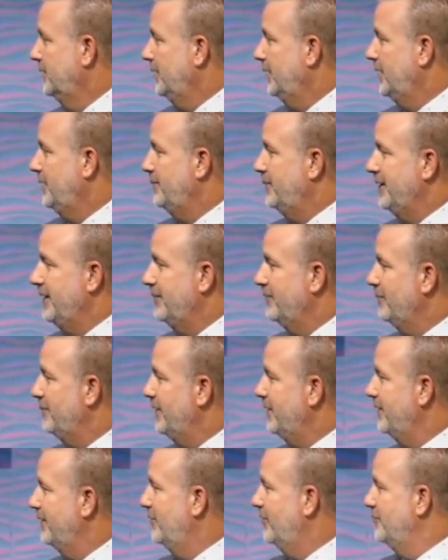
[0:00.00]
Anybody ever
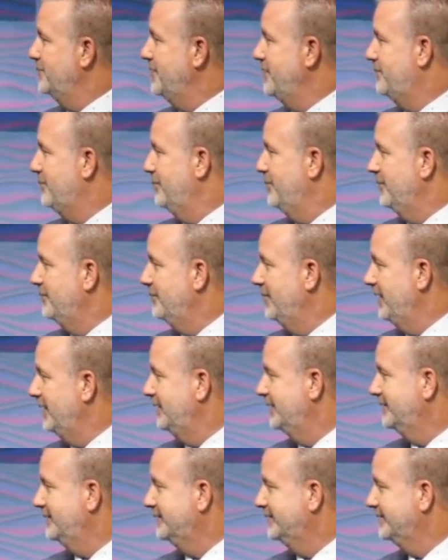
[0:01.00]
been to Home Depot with me?
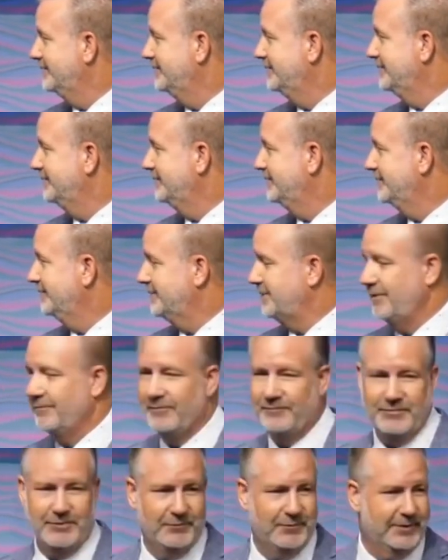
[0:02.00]
Some
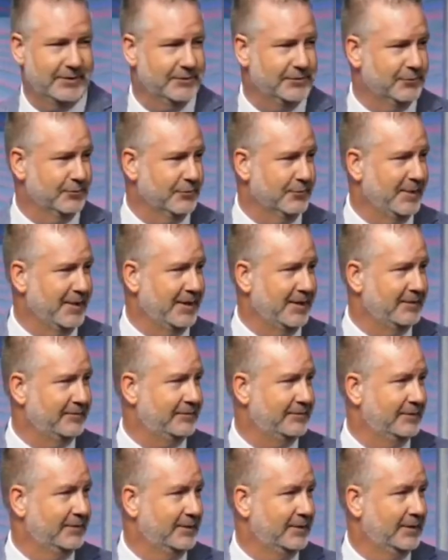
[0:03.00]
of you in this room
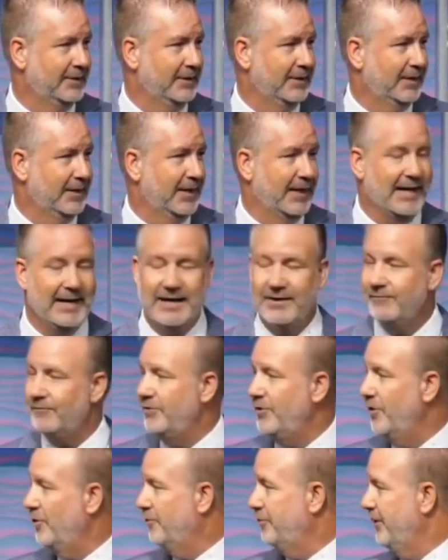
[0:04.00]
have. I have
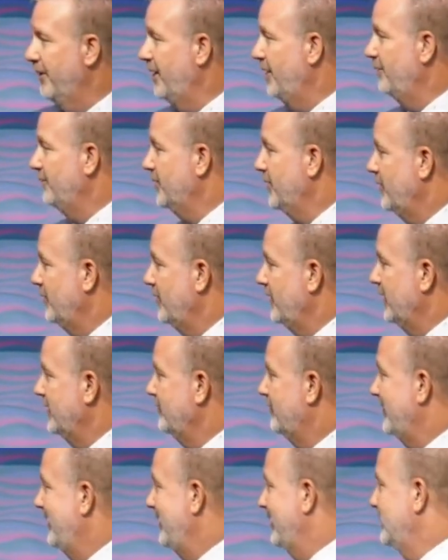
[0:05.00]
no problem going and
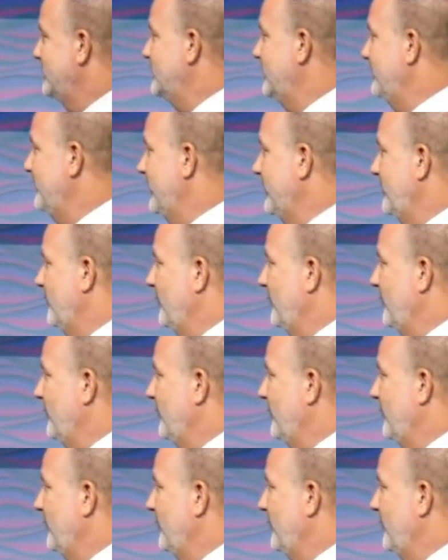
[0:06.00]
finding somebody in